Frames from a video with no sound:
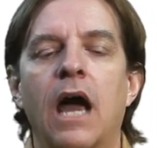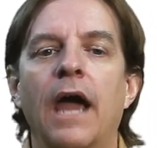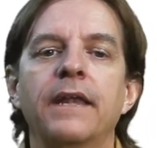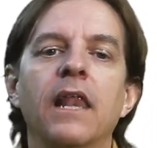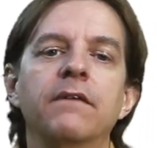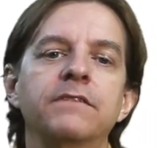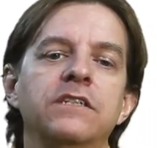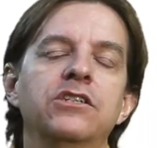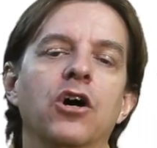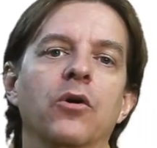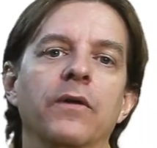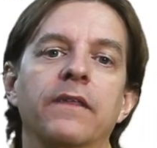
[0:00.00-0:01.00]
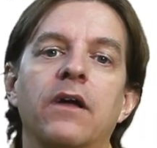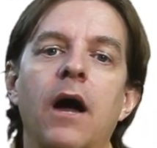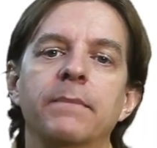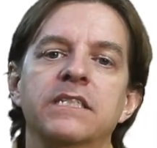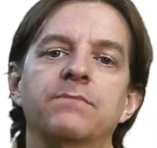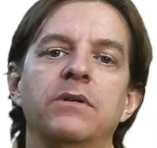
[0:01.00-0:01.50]
I'd love to know in the
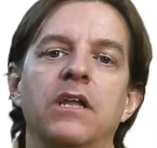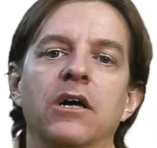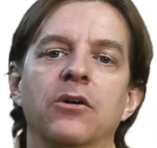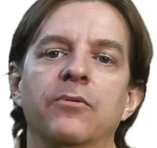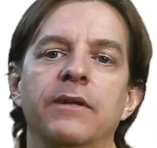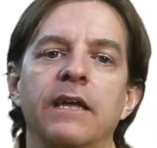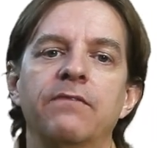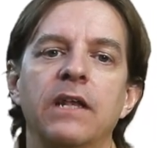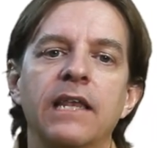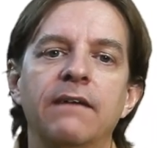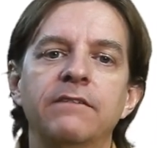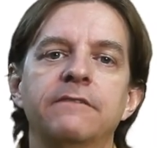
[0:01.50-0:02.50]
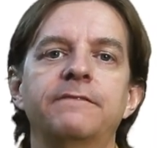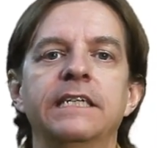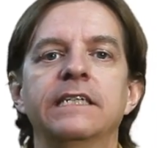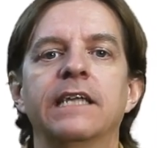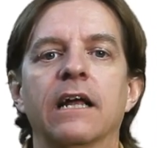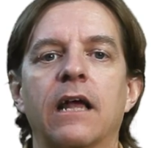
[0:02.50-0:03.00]
comments below if the level of
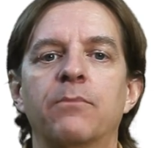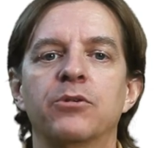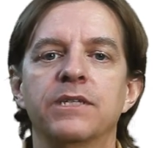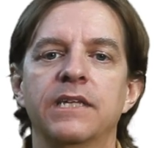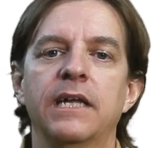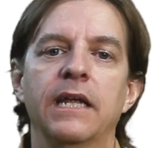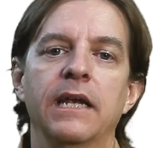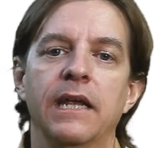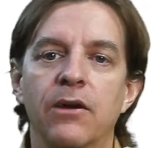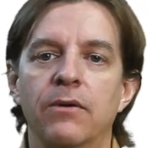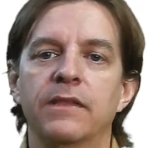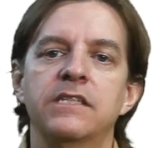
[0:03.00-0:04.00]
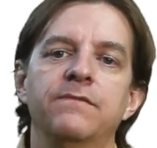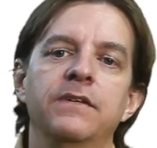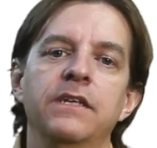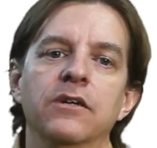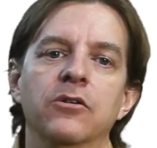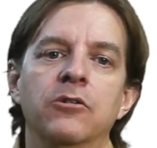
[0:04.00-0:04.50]
detail I presented here in this
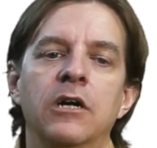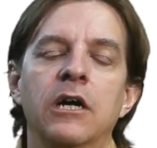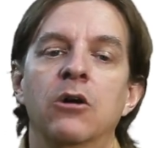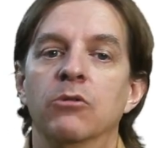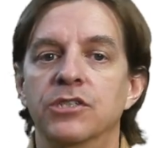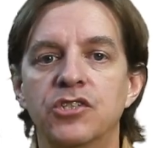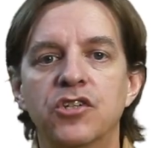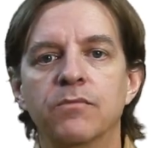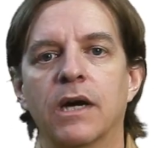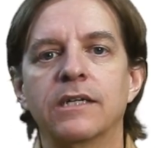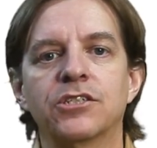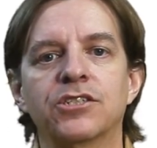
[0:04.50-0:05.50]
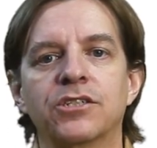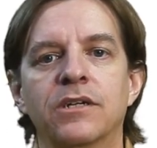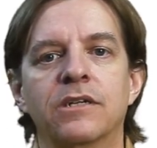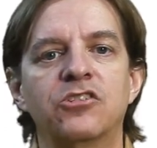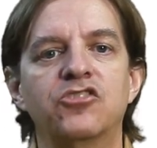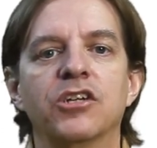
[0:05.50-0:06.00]
video was too much,
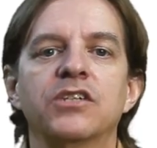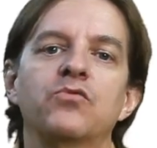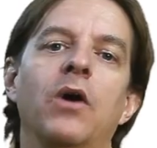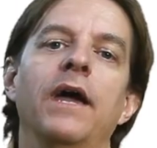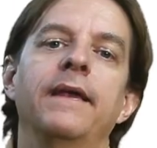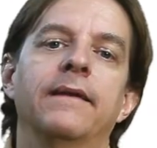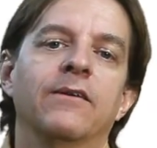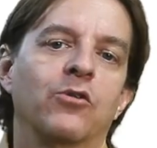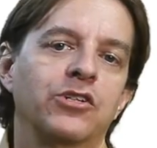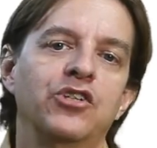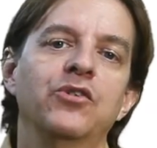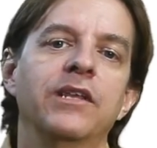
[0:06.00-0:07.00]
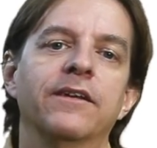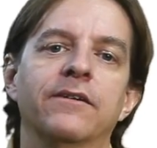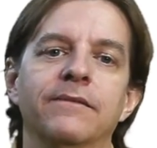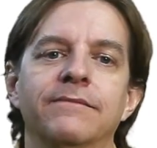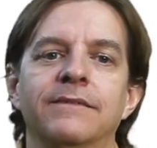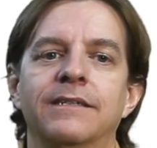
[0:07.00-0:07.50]
just right, or too little.
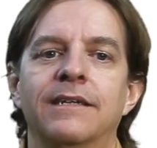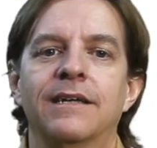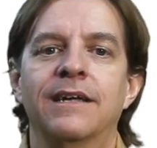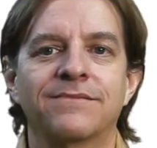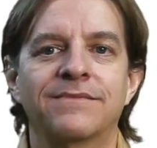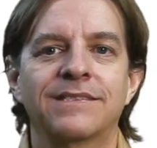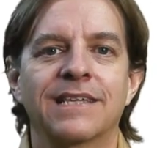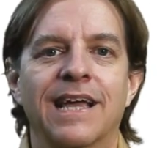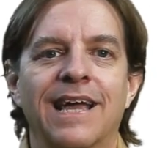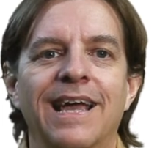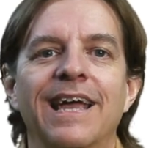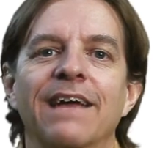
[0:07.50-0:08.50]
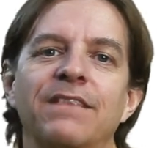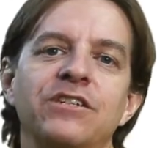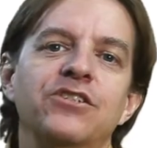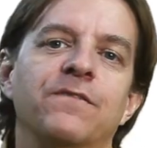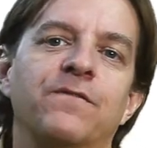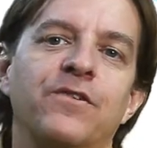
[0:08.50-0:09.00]
If this
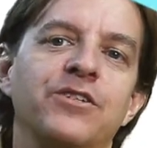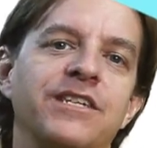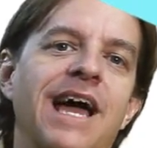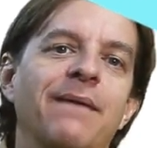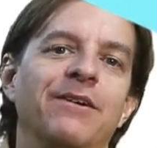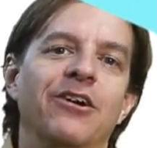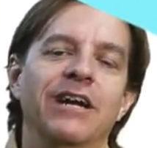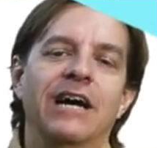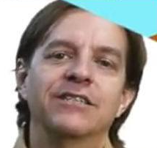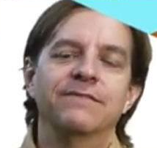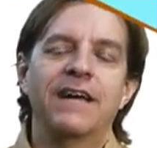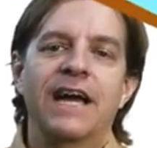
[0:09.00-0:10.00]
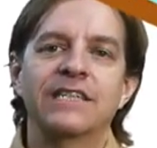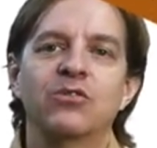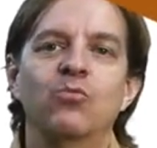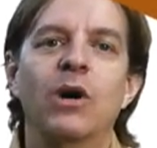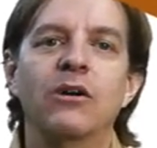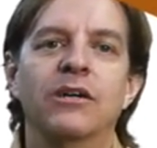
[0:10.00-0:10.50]
is your first time here at House of
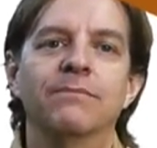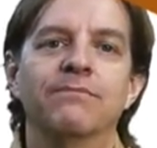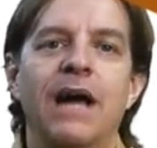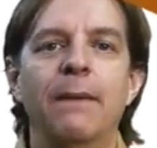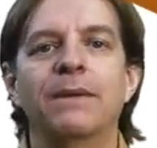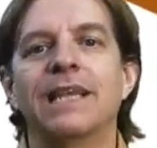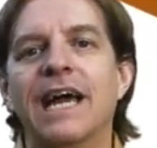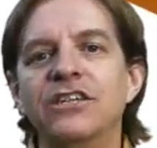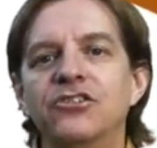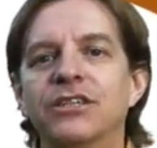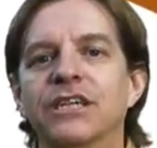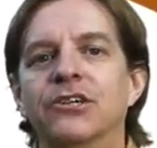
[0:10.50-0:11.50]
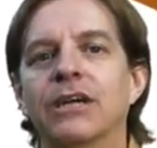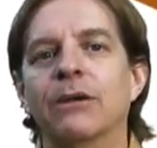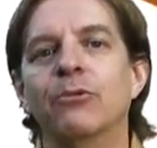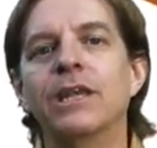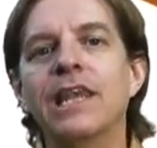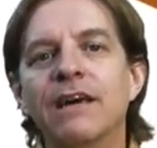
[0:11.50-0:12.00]
Hacks, welcome. I'm glad you're here
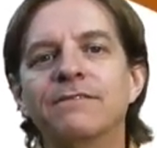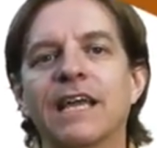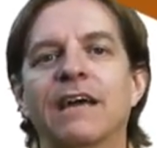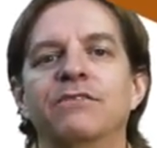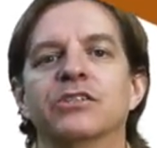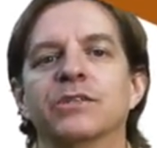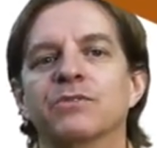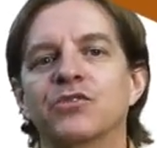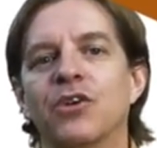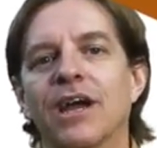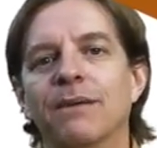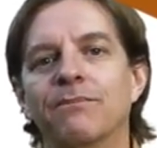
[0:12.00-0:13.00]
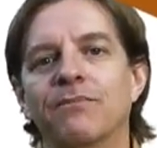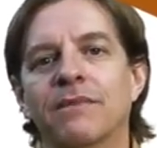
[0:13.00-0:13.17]
and would love to have you subscribe.